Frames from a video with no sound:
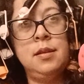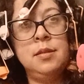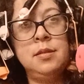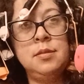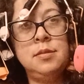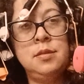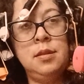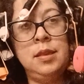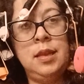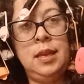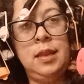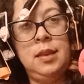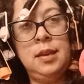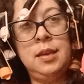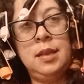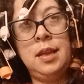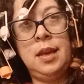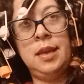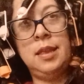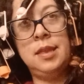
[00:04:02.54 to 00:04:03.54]
So they
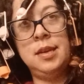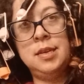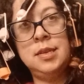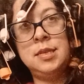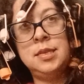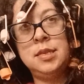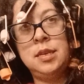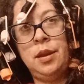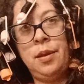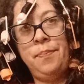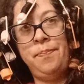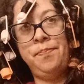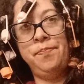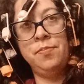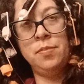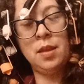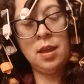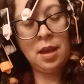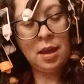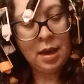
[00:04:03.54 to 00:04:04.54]
look like this.
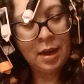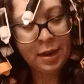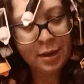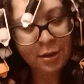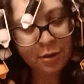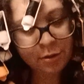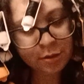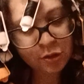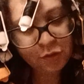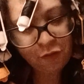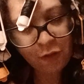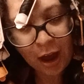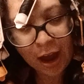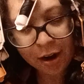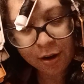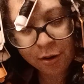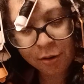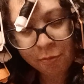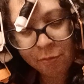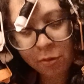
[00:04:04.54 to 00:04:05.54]
I use
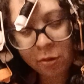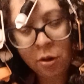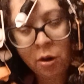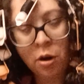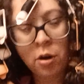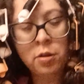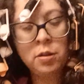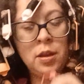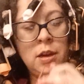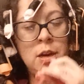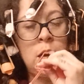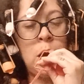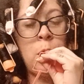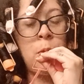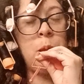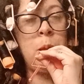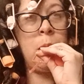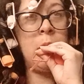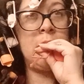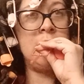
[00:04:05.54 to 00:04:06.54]
fatter curler
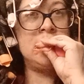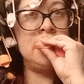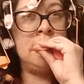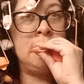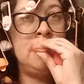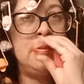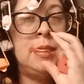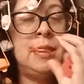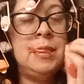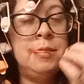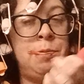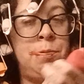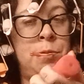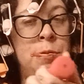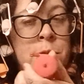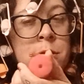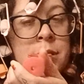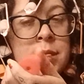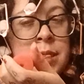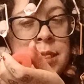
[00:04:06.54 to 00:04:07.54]

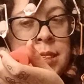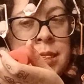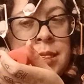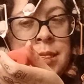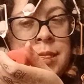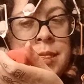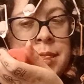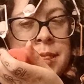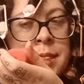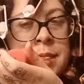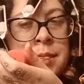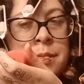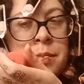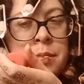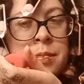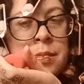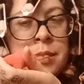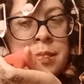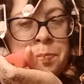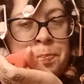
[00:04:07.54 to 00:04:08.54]
for the
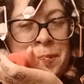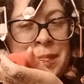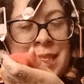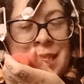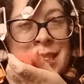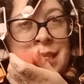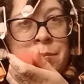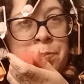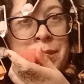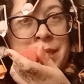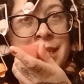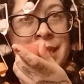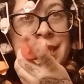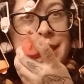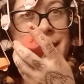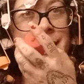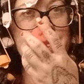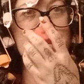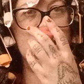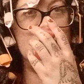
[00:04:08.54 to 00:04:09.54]
back of my
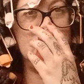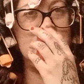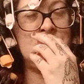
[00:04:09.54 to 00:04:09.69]
hair.